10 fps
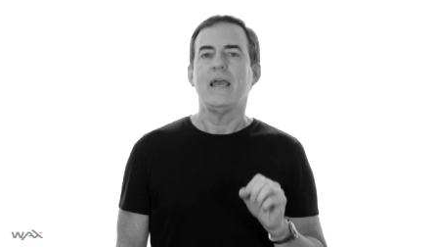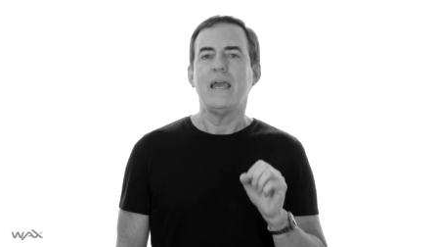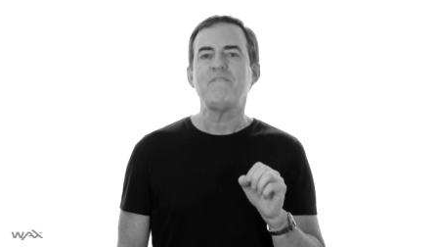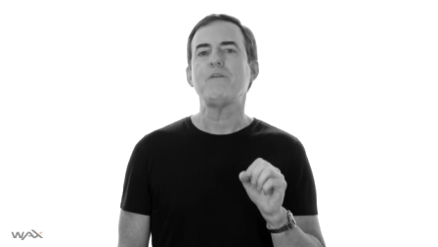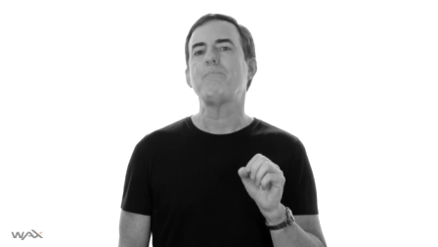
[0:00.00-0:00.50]

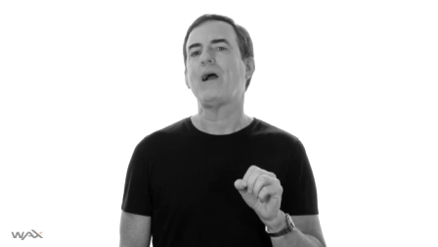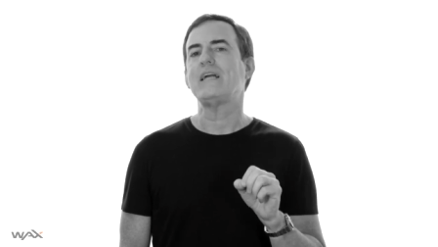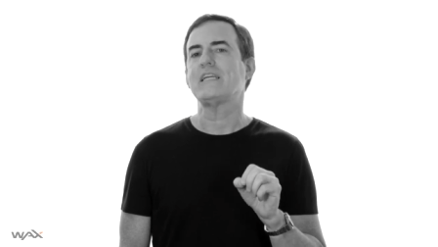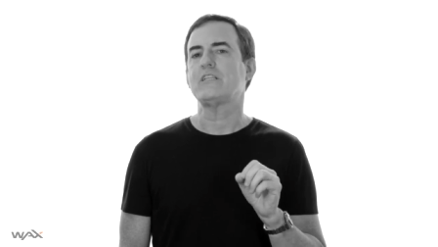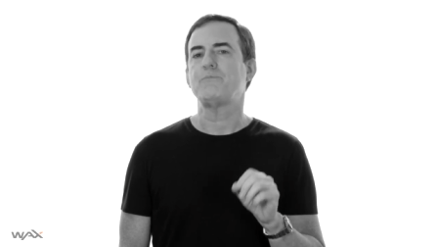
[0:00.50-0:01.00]
If a
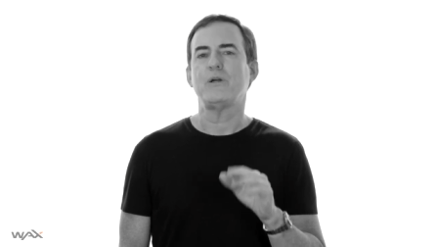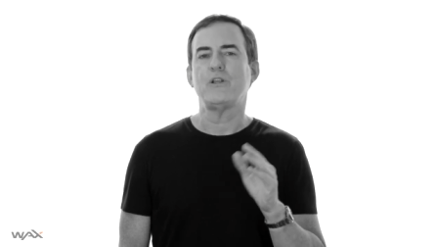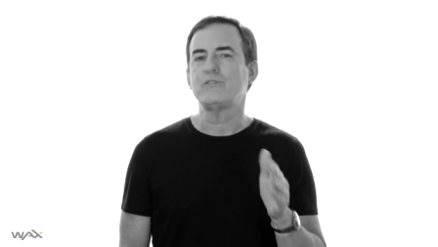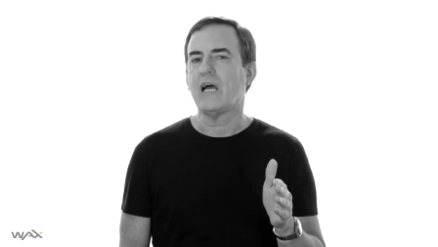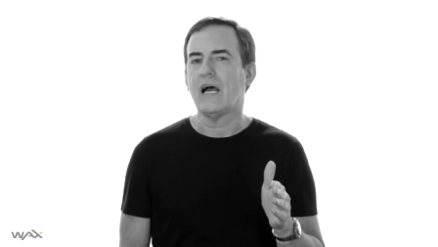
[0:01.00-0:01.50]
project has put
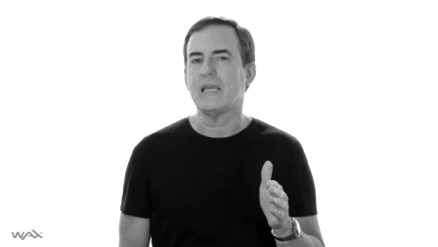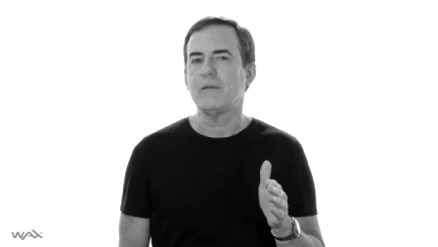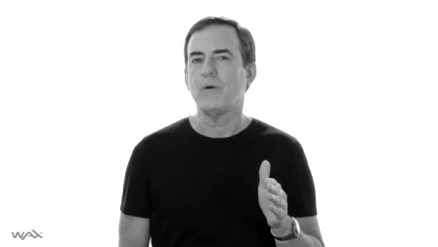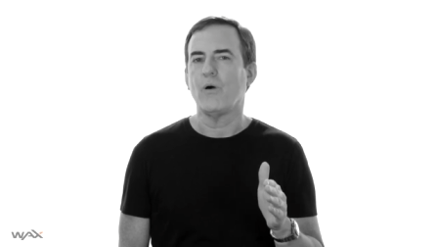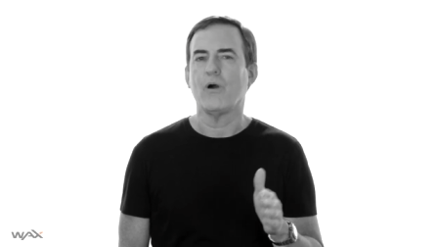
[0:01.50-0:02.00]
no
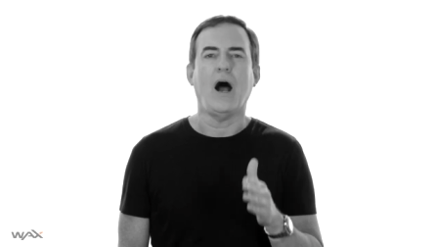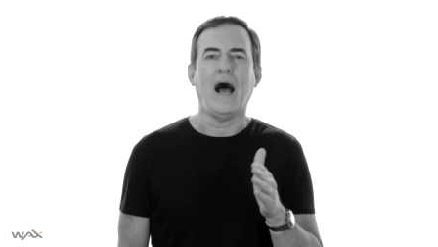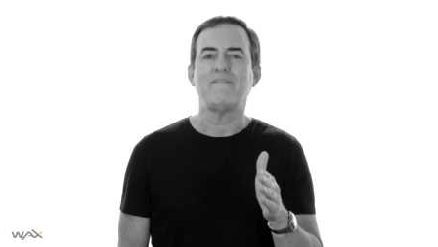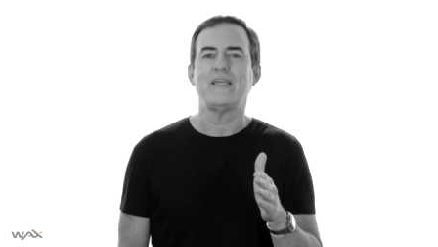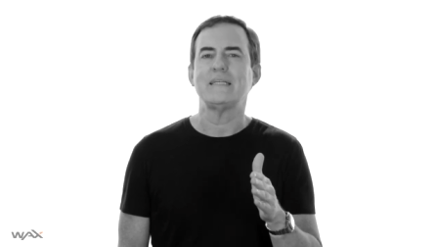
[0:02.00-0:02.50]
time or
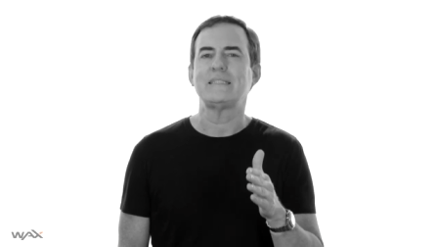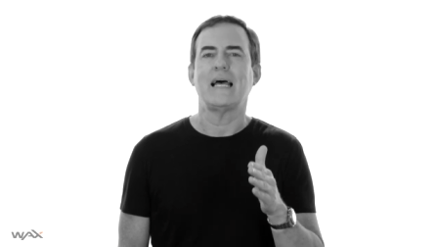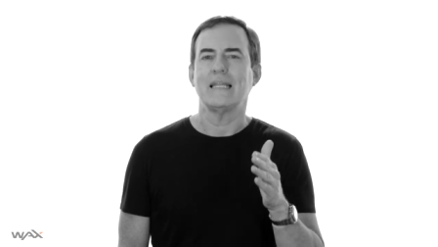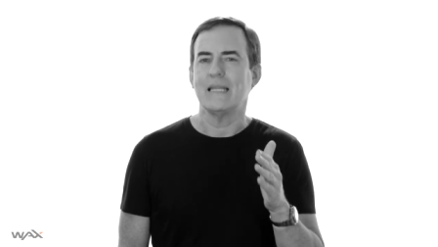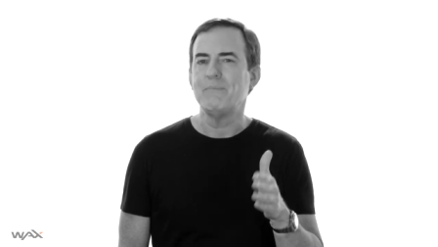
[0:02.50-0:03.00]
obvious
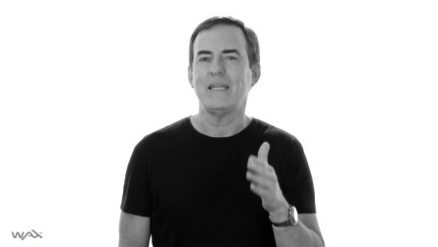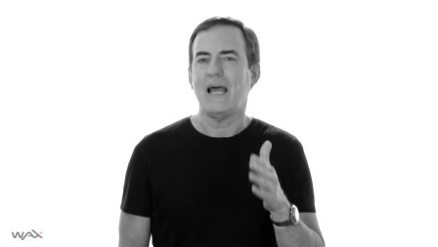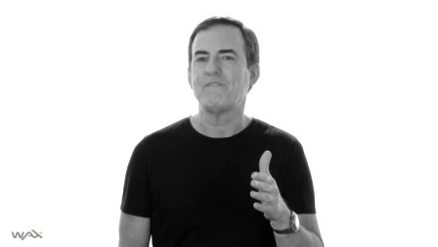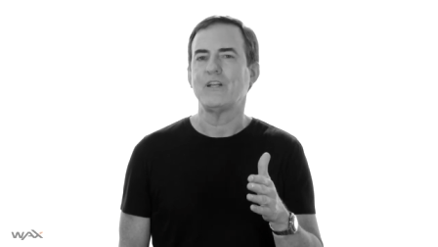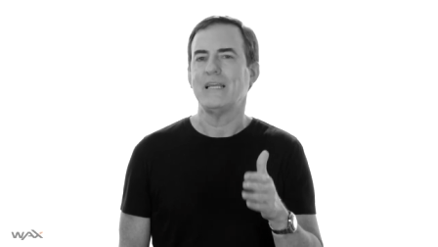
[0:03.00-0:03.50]
limited
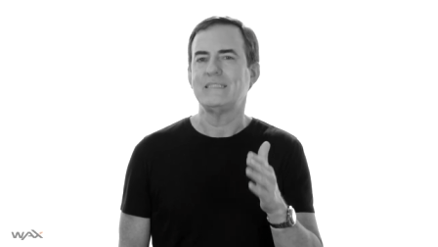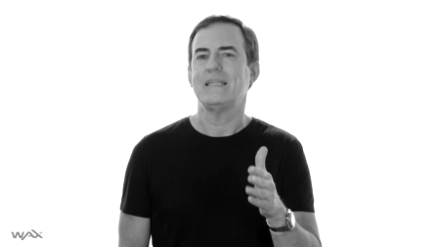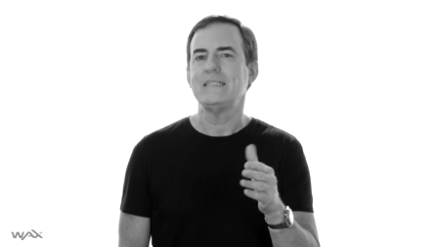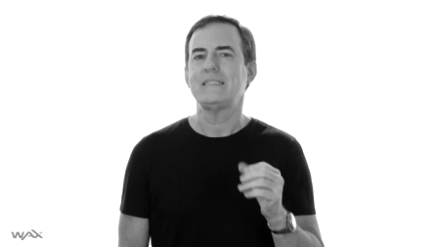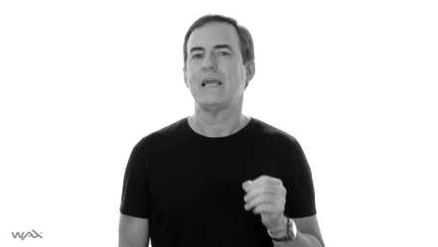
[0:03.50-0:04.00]
effort into
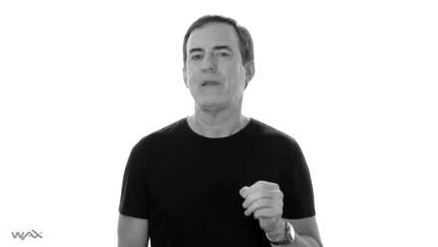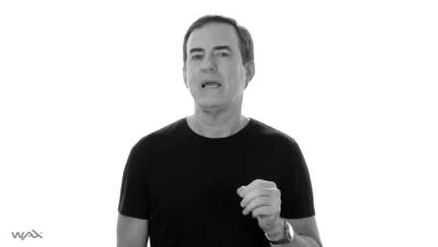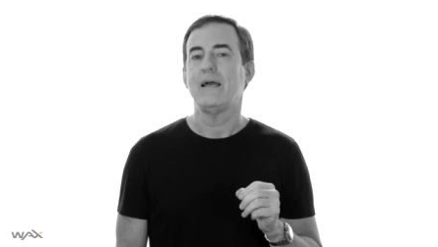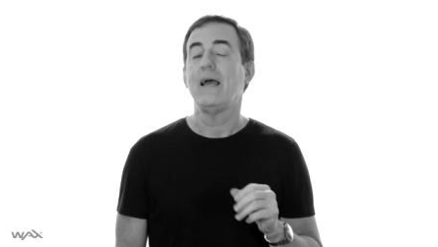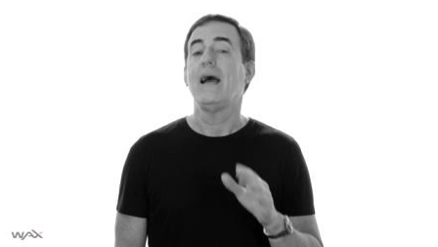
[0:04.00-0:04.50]
this
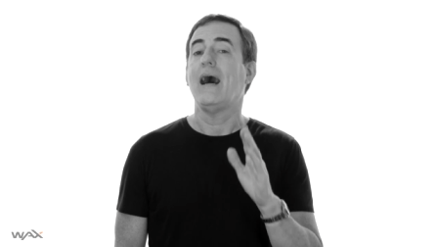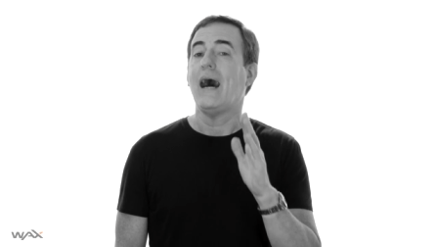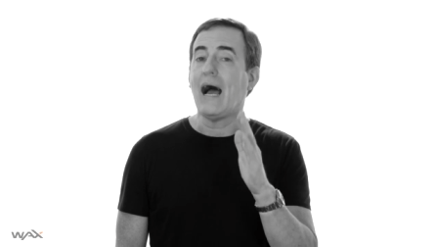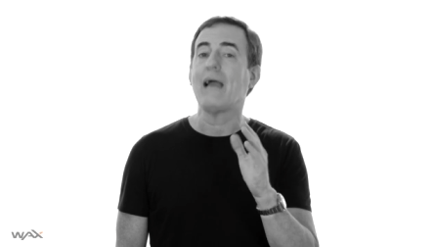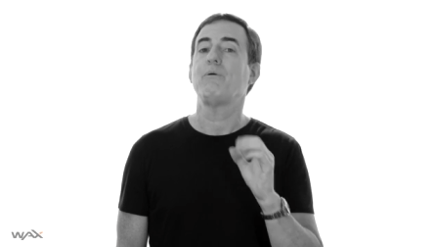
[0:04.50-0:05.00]
area,
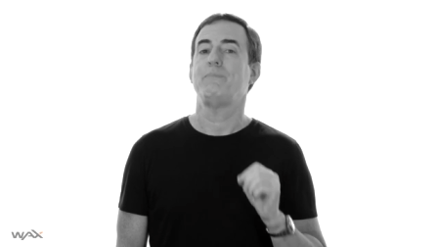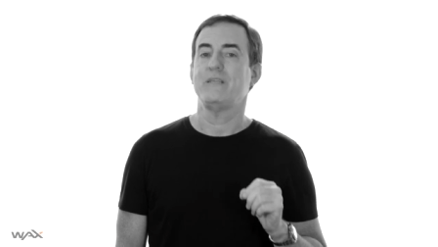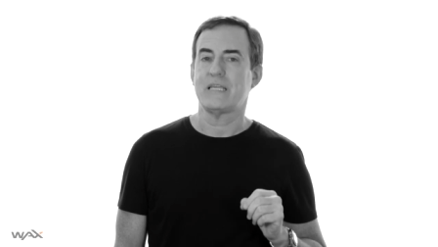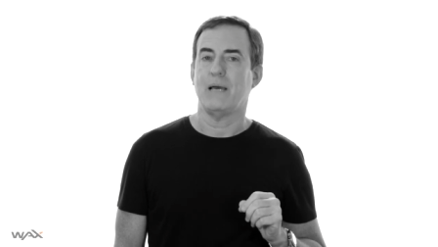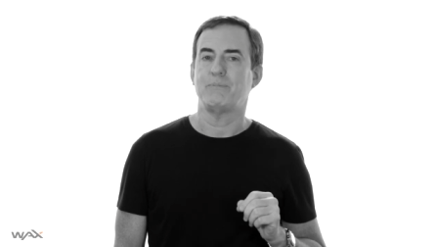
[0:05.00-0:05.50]
I would be
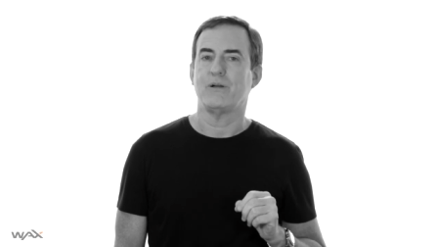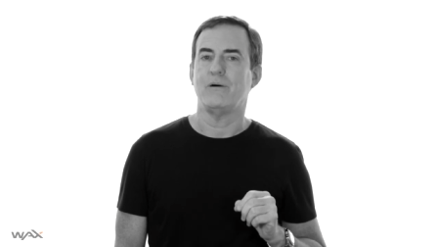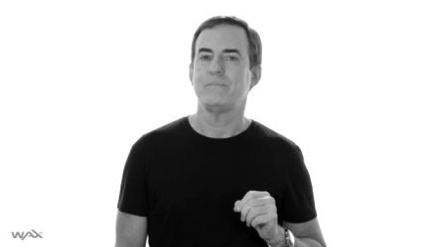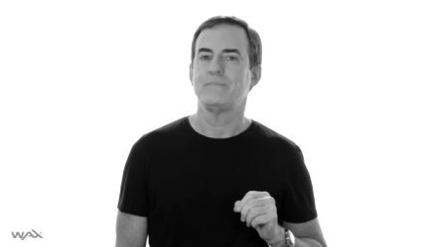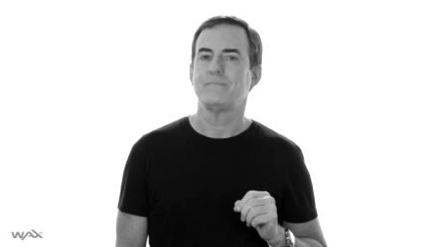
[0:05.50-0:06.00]
skeptical.